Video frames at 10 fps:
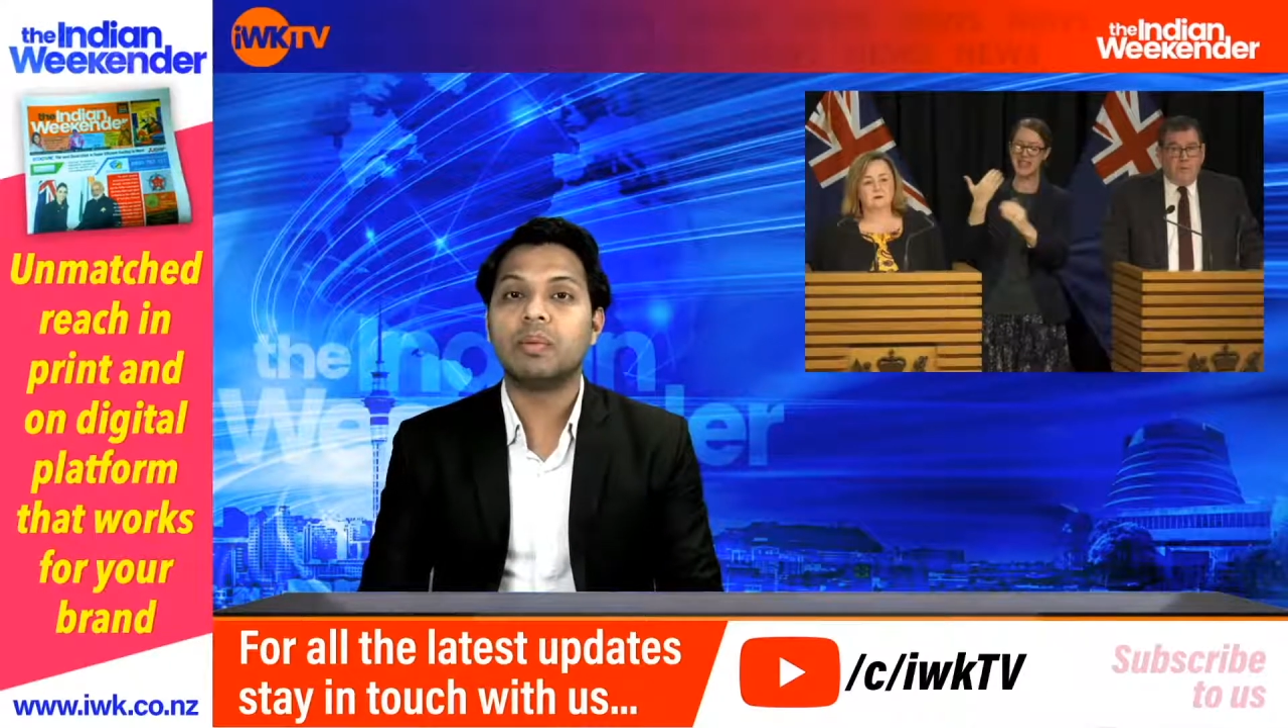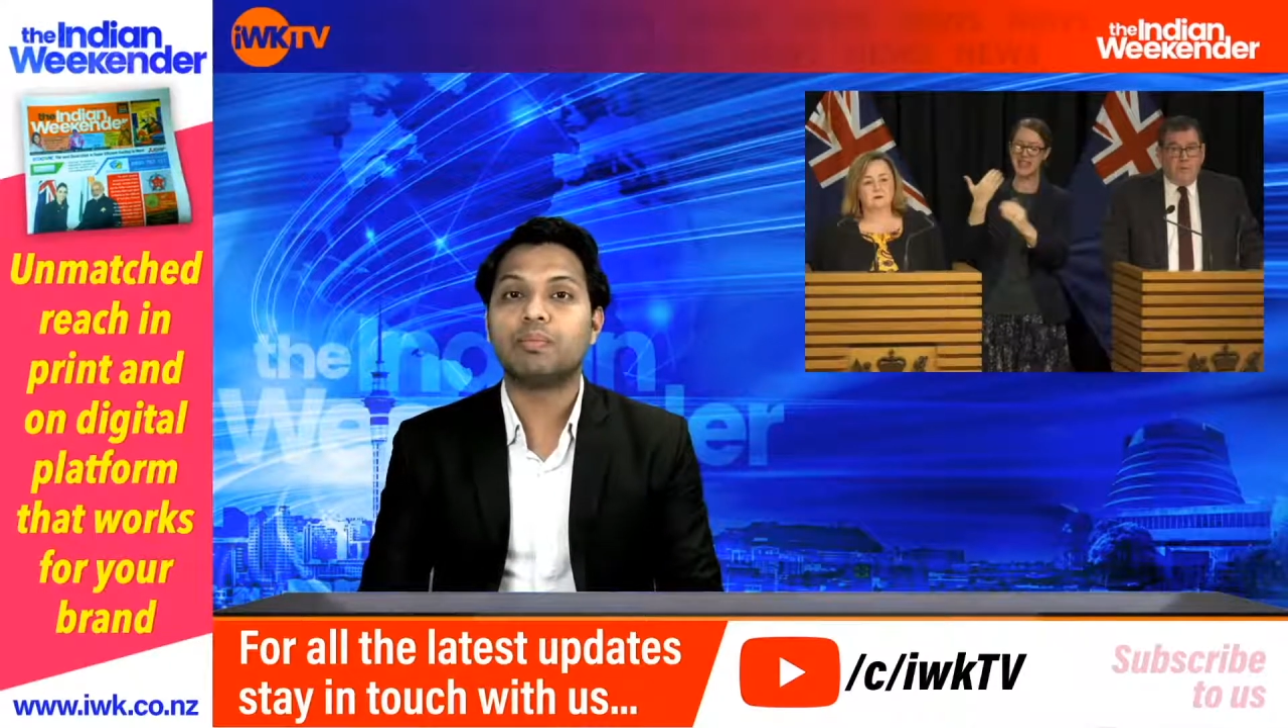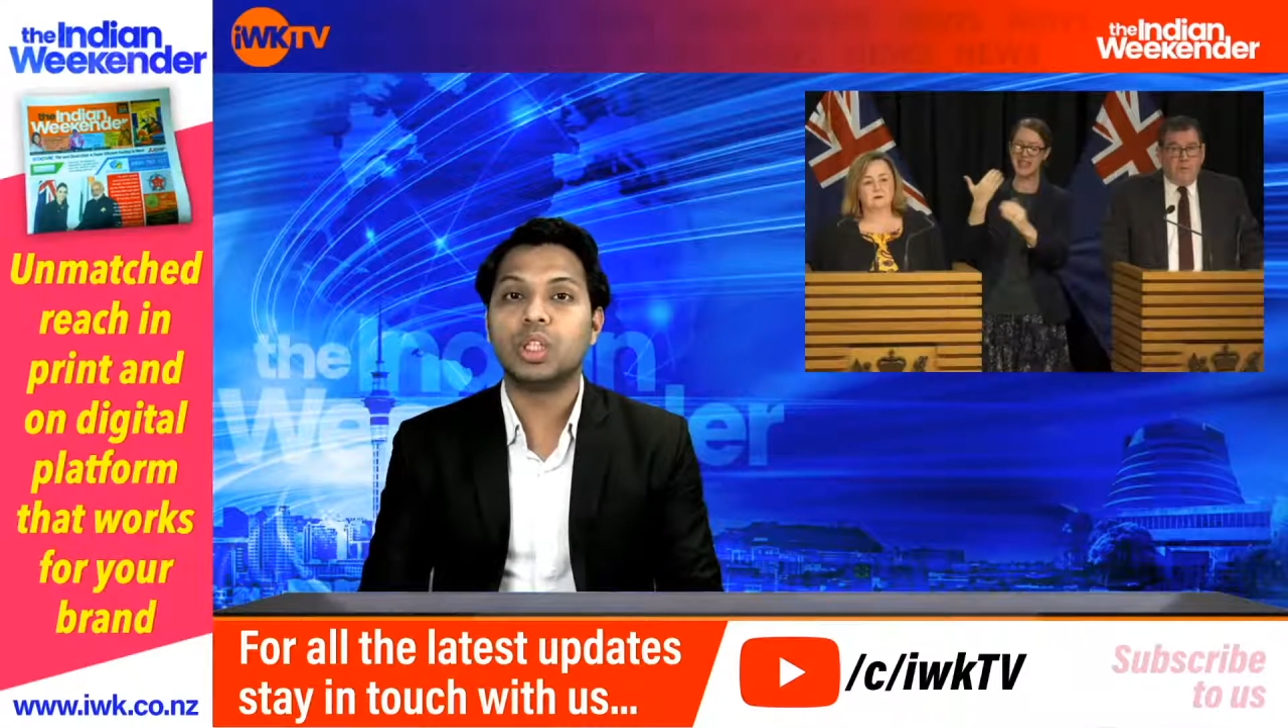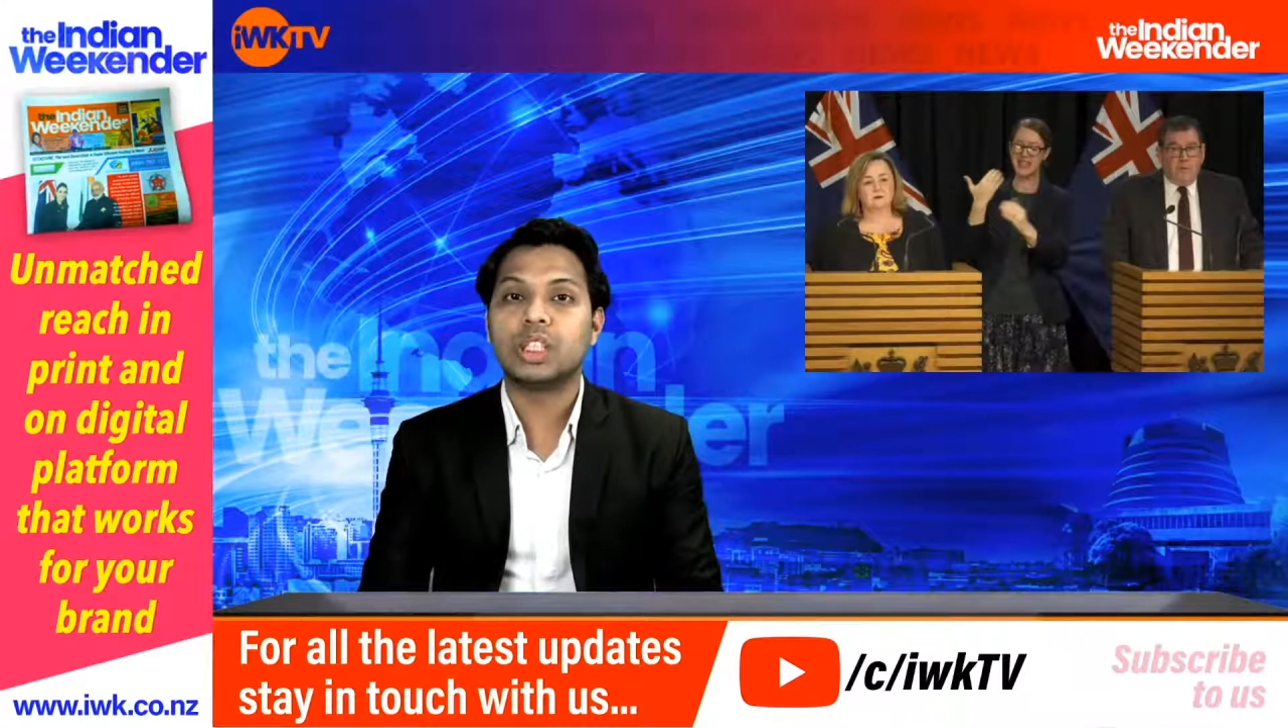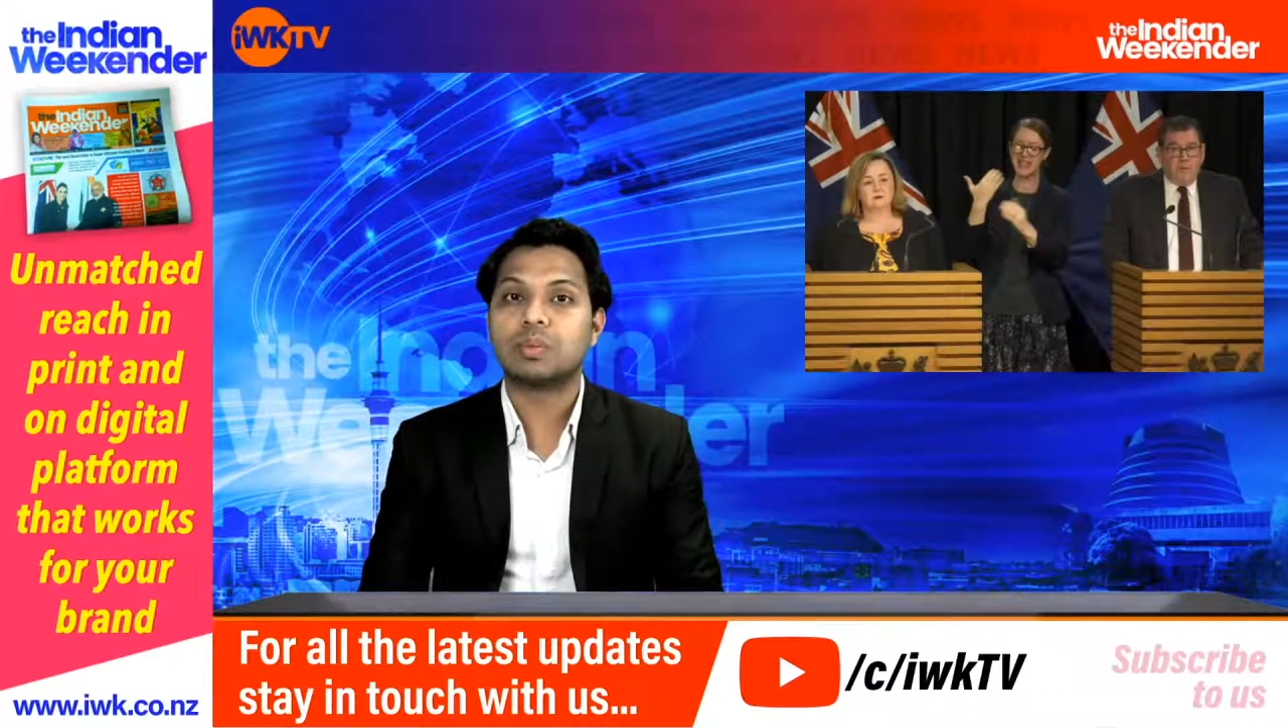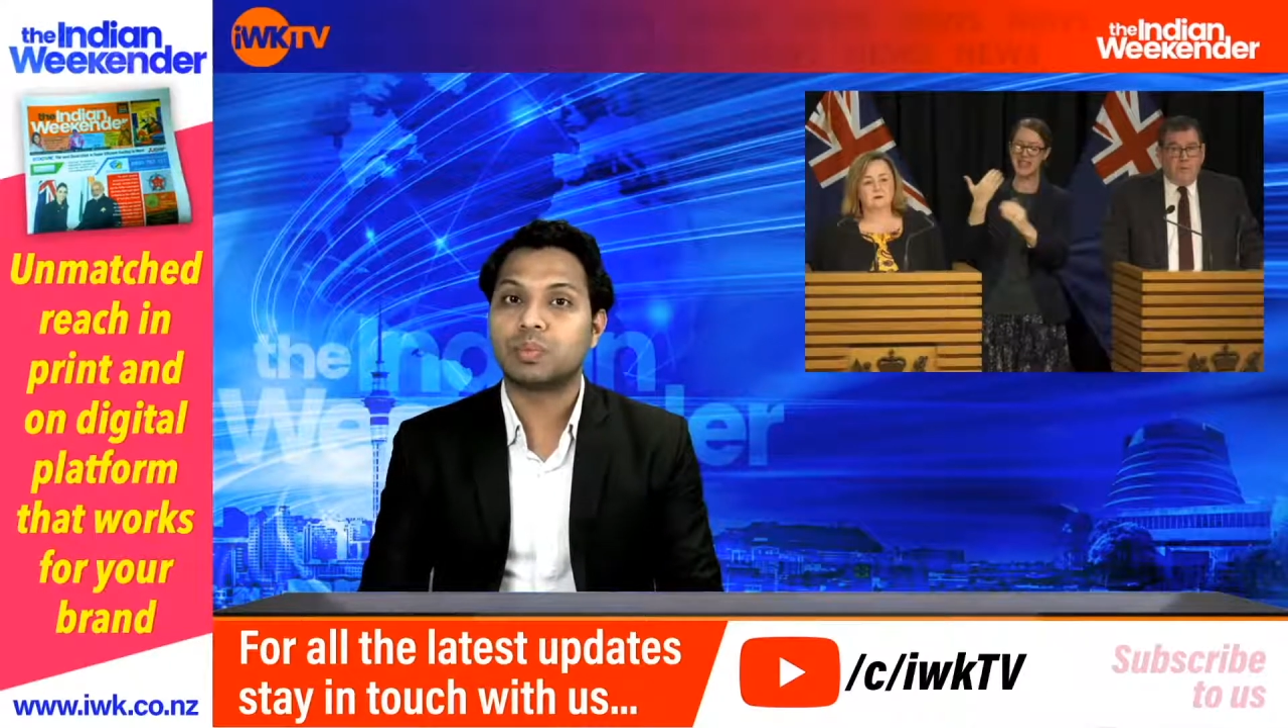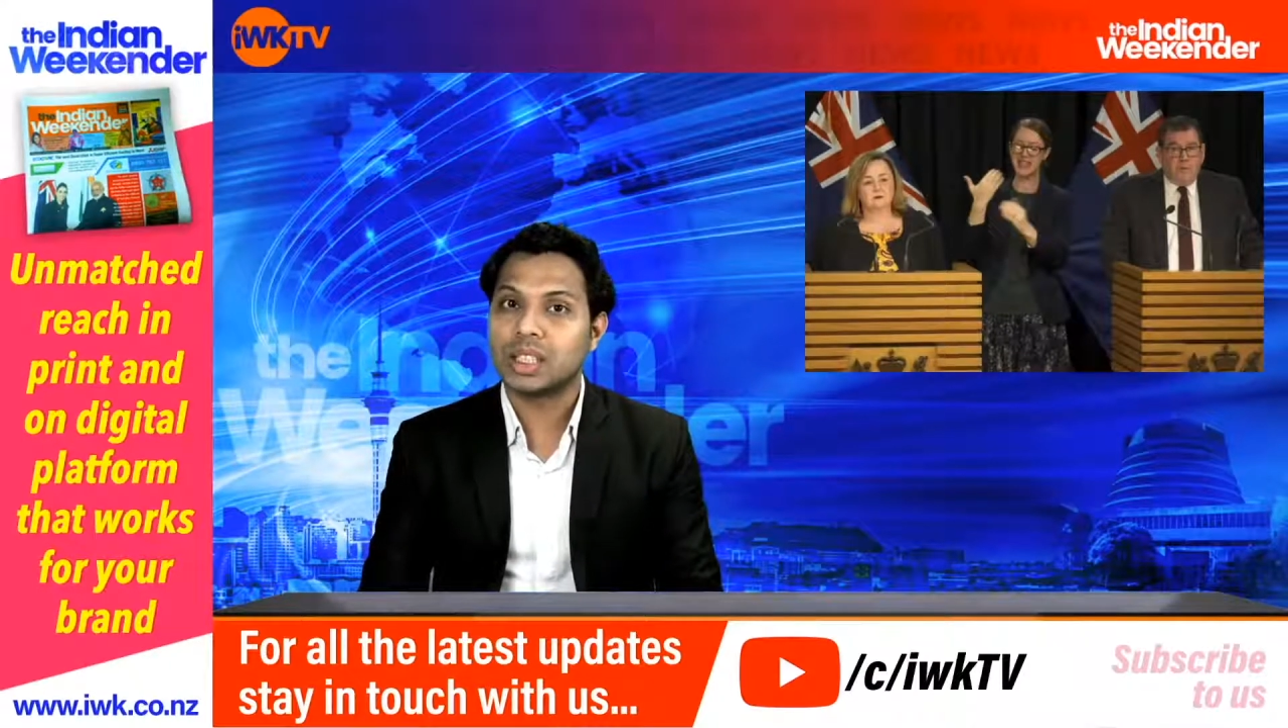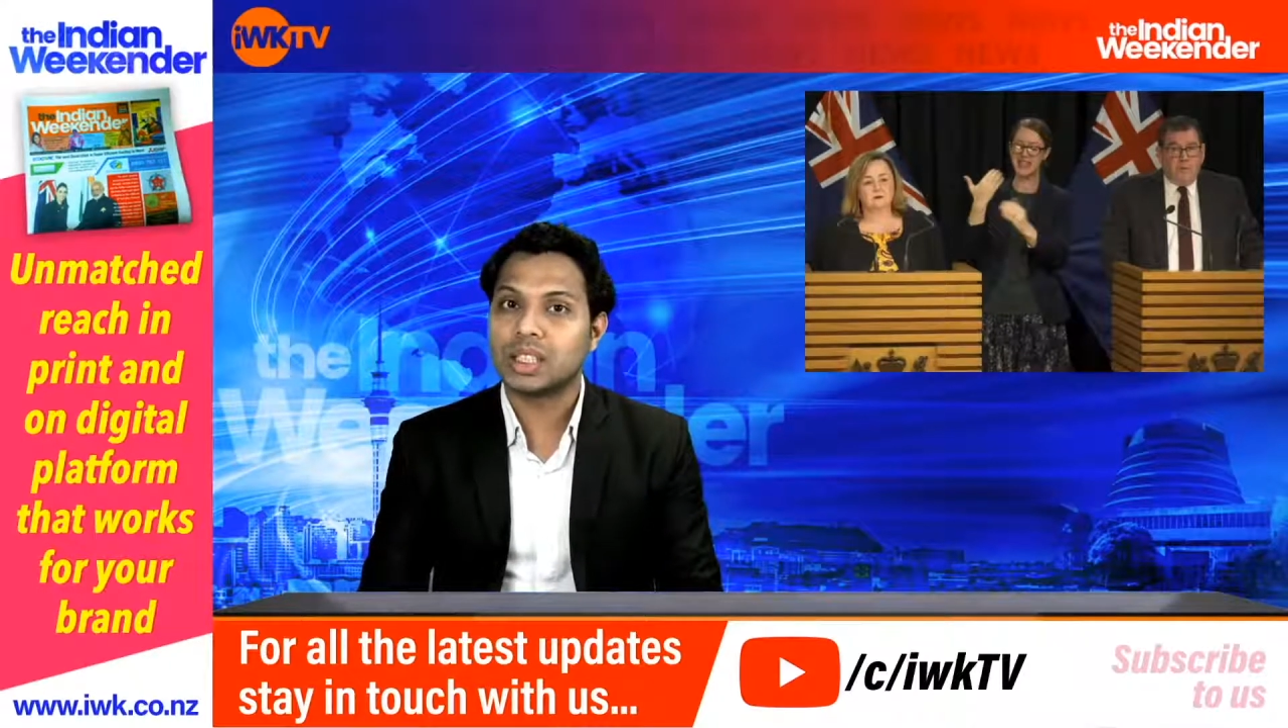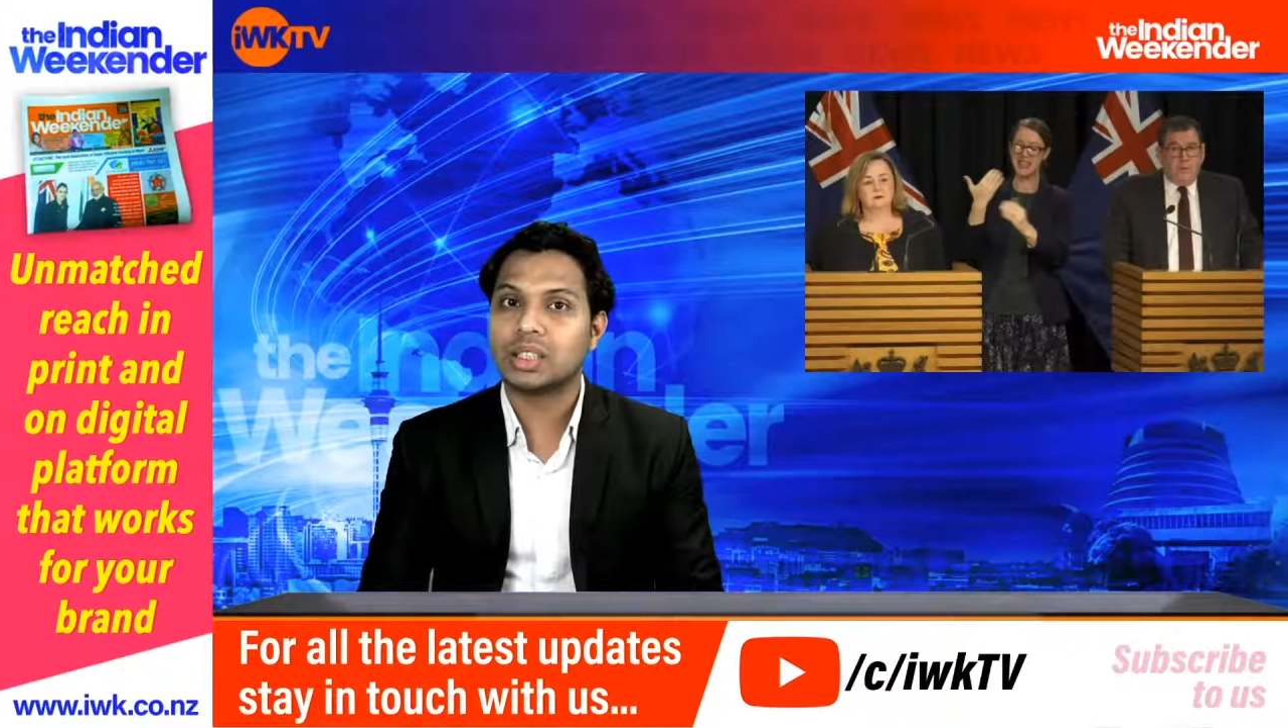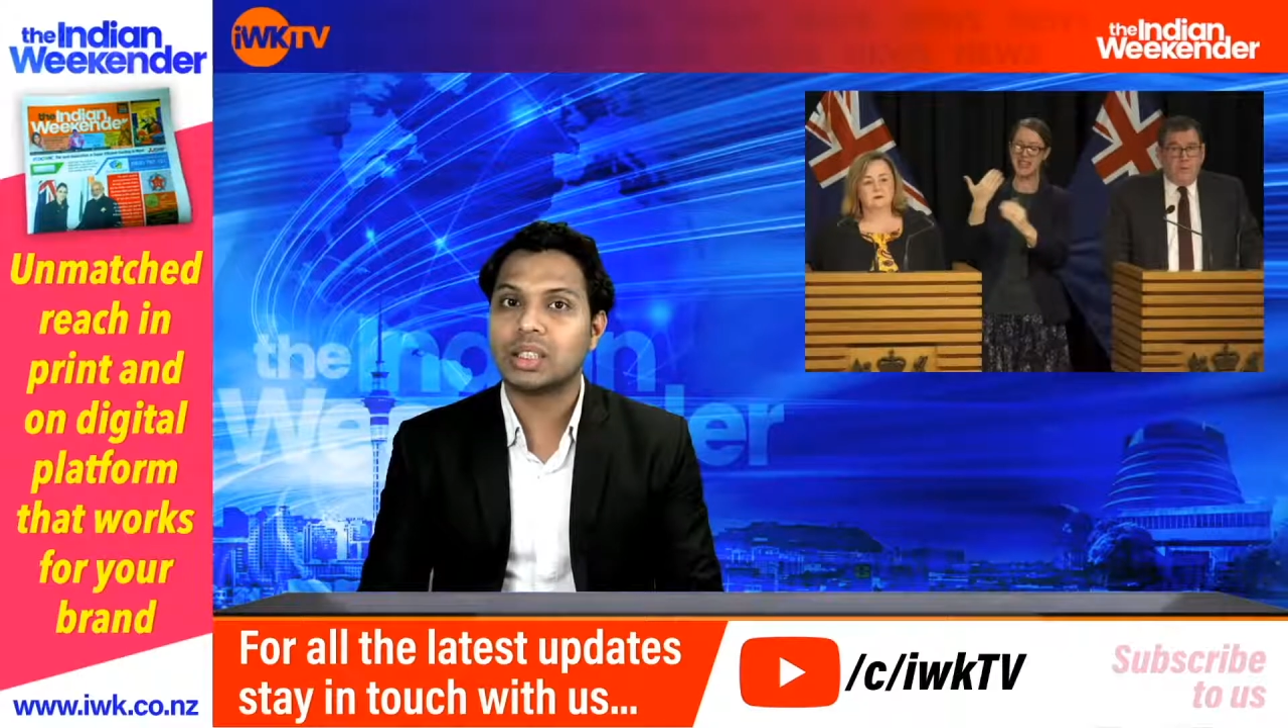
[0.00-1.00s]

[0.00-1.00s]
police presence